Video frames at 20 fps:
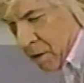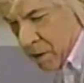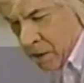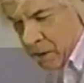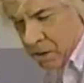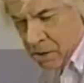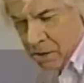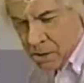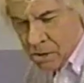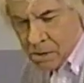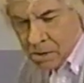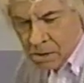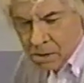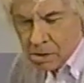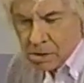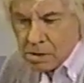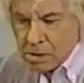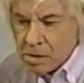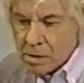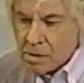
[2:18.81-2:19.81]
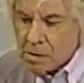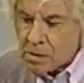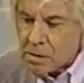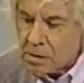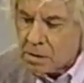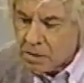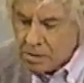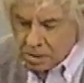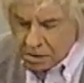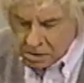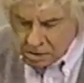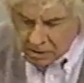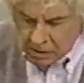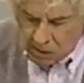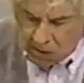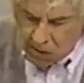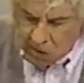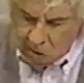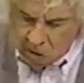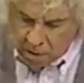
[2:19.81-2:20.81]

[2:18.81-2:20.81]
(no one is talking)